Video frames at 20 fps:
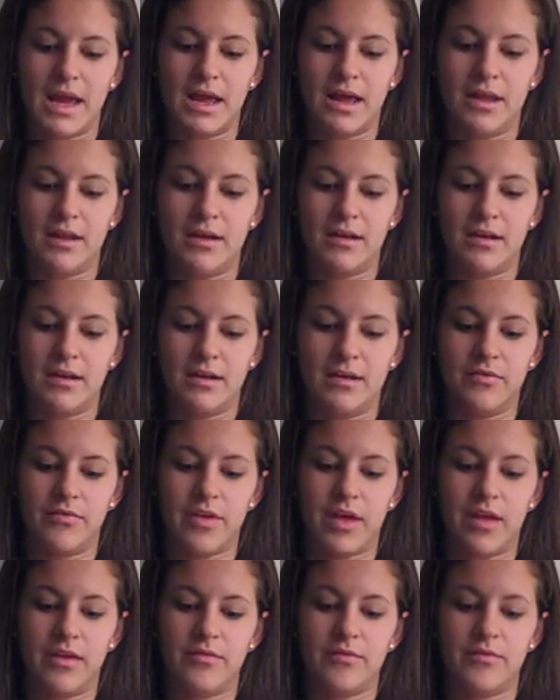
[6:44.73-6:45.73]
And
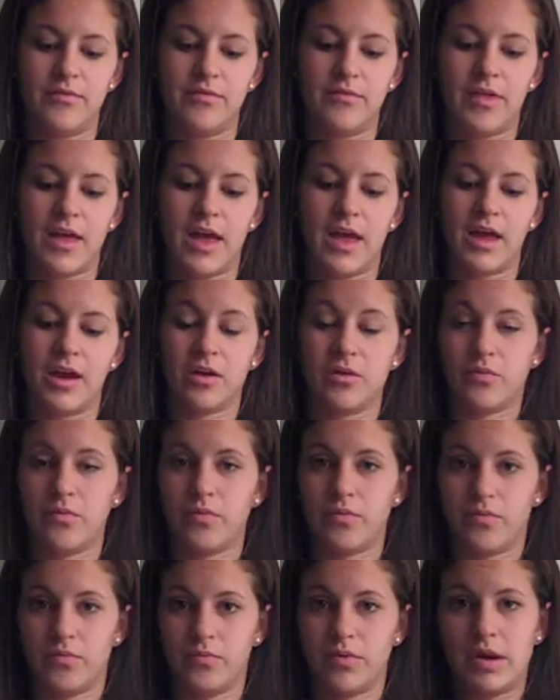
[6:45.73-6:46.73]
then they had a
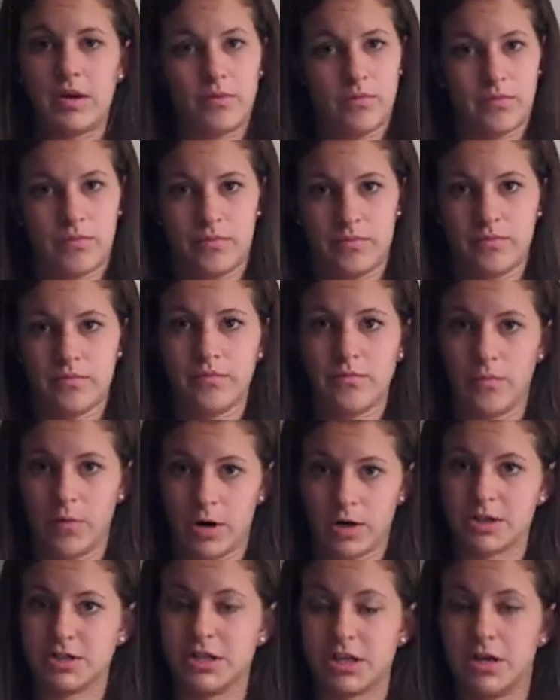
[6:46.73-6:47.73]
written
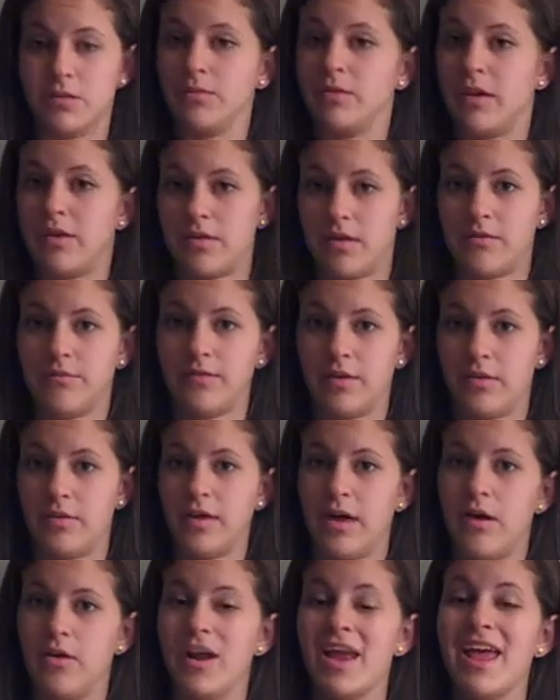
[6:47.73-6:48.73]
worksheet that they filled
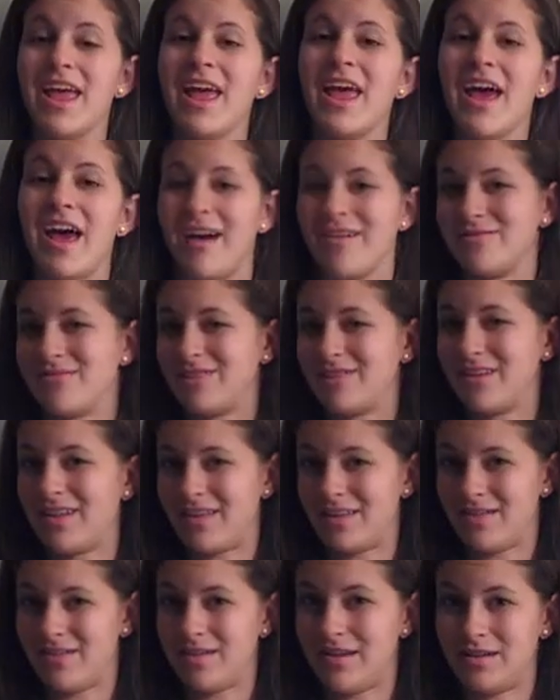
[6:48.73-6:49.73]
out after
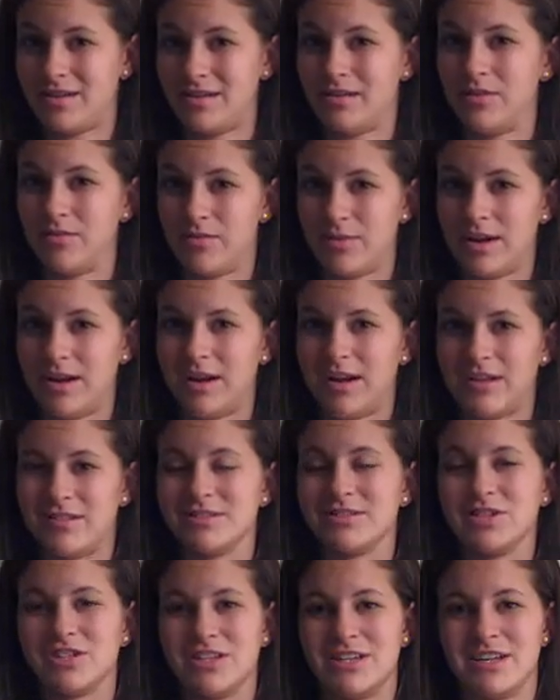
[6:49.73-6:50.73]
they did the
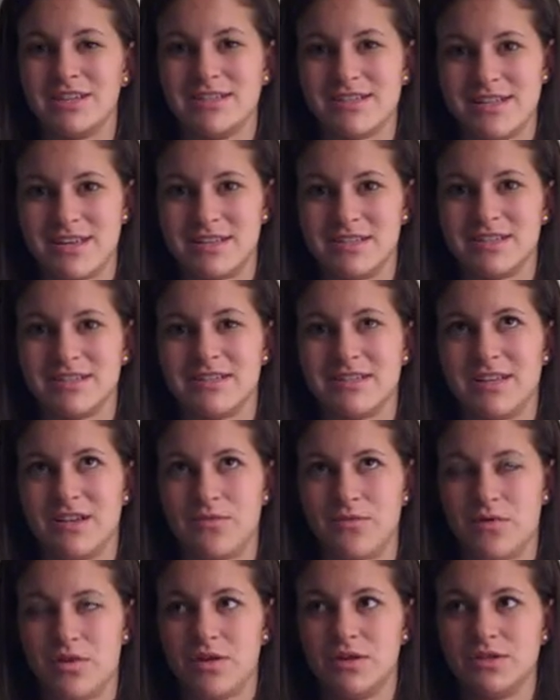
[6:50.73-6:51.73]
reading. She does this
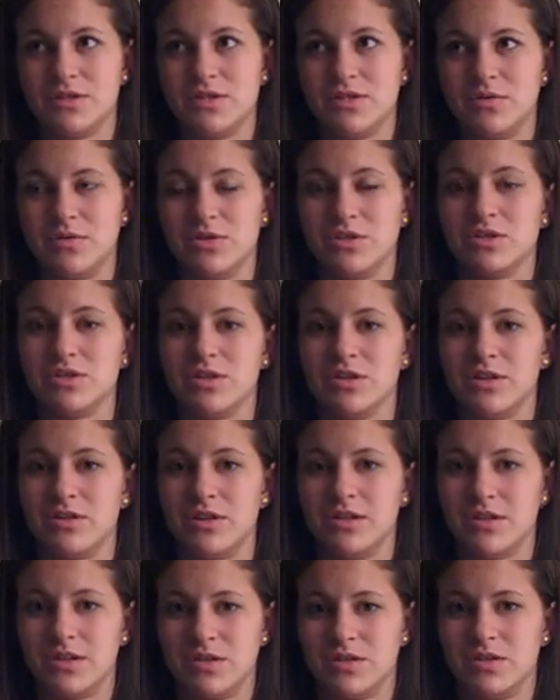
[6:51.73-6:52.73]
in order to ensure
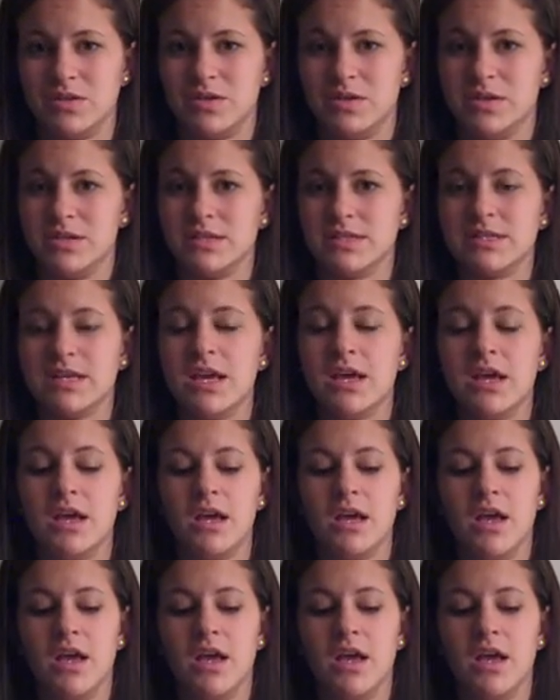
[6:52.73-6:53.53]
that the students